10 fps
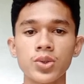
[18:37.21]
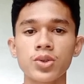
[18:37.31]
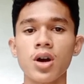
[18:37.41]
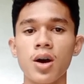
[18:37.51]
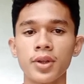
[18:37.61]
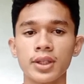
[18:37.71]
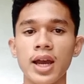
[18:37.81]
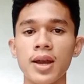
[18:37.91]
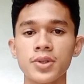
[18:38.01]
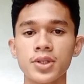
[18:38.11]
common
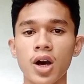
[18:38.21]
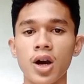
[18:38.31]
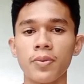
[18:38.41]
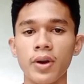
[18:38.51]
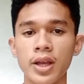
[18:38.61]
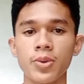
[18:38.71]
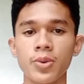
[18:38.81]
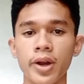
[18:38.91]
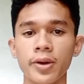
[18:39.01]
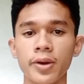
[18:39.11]
types of
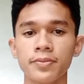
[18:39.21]
ransomware.